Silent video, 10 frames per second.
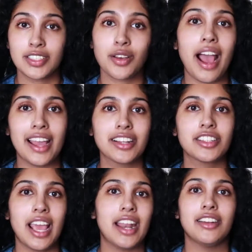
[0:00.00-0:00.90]
So I actually
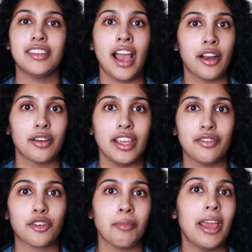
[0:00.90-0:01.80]
had a diary
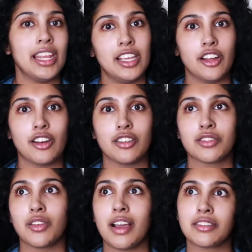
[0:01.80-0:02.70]
for many years.
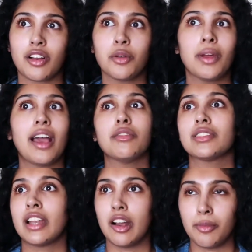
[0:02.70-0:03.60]
So I started when I was
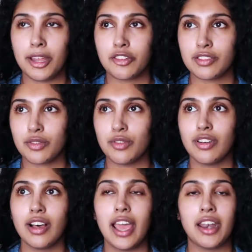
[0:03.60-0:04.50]
in elementary
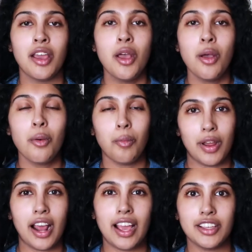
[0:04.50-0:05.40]
school, and when
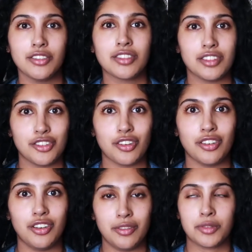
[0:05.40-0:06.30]
I used to
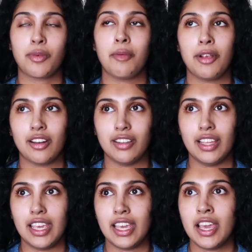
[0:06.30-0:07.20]
journal, it was
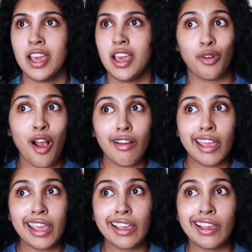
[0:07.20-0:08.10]
primarily
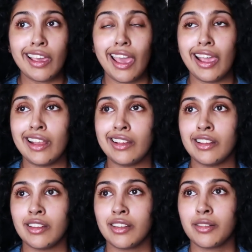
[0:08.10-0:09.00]
drawing
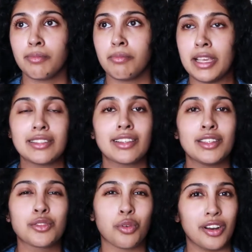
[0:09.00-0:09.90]
and basically
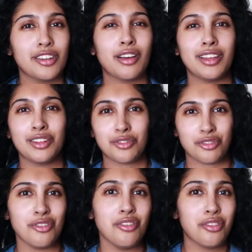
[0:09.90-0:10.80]
storytelling
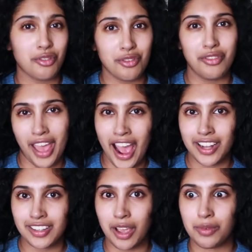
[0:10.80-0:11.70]
through
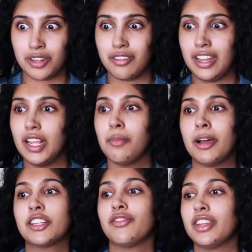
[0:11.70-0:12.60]
that. I would create a
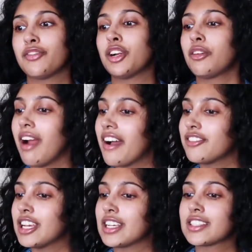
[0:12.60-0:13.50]
bunch of different
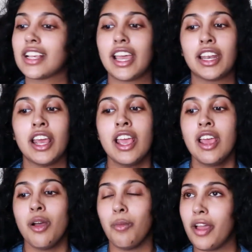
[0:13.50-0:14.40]
graphics, and
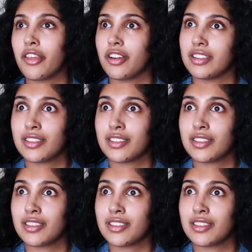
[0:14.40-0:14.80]
whether it's